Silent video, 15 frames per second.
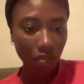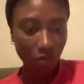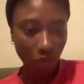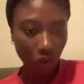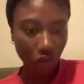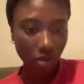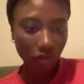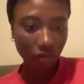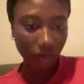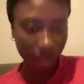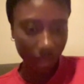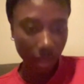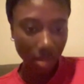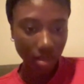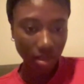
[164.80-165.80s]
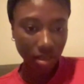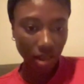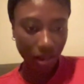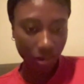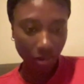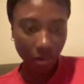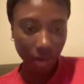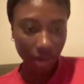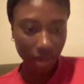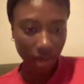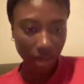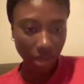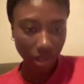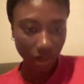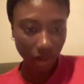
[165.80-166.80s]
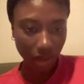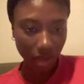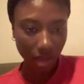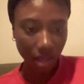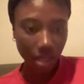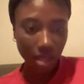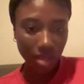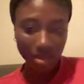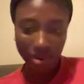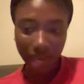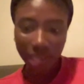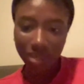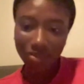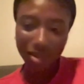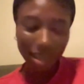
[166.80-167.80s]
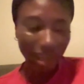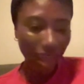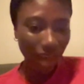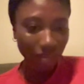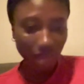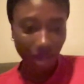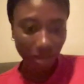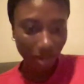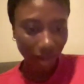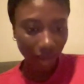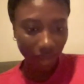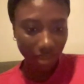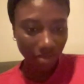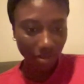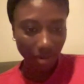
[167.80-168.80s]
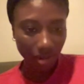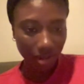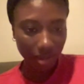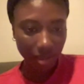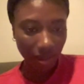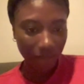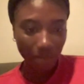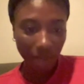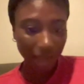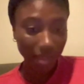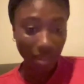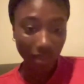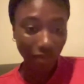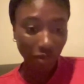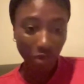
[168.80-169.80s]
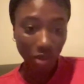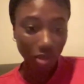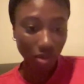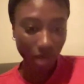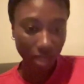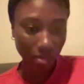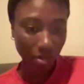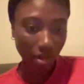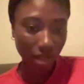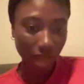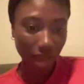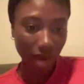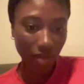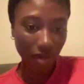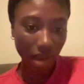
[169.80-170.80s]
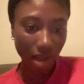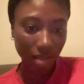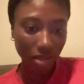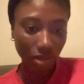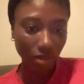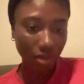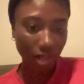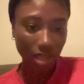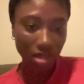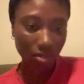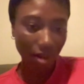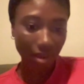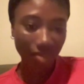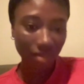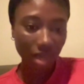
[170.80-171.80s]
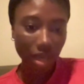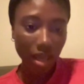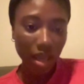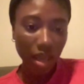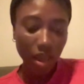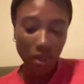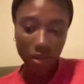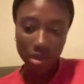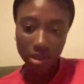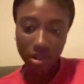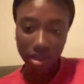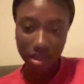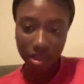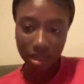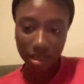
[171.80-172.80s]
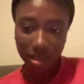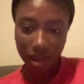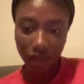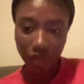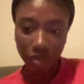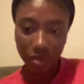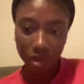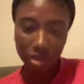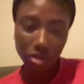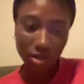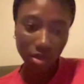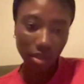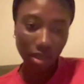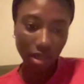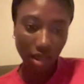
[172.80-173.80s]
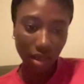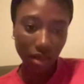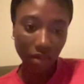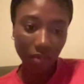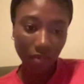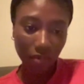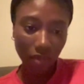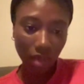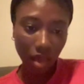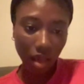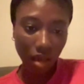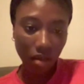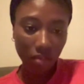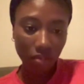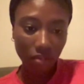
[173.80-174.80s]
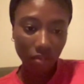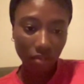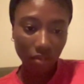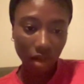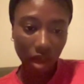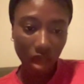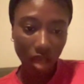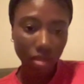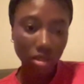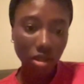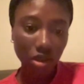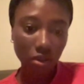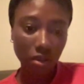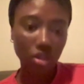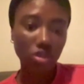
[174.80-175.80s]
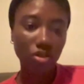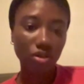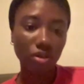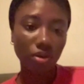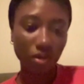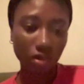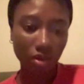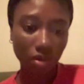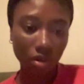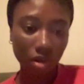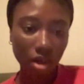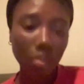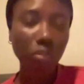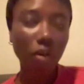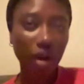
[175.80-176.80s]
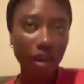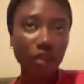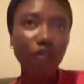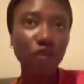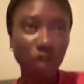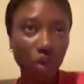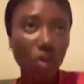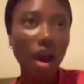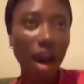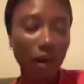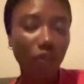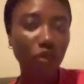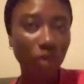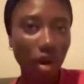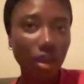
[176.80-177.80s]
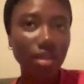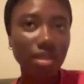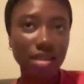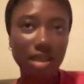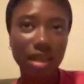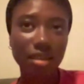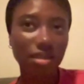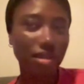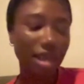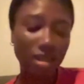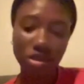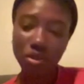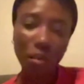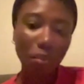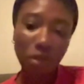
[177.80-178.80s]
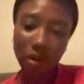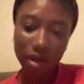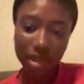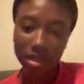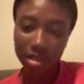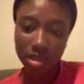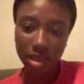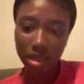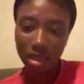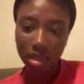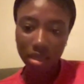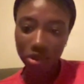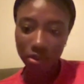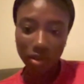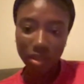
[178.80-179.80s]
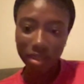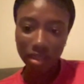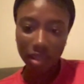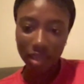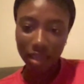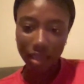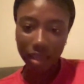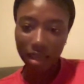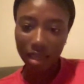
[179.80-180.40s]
qualifying as a lawyer in Nigeria. So I didn't really have that work experience. I didn't even want to explore that area at all. That's why it was just easier for me to do the SQE2. But if you have worked, there's no point doing the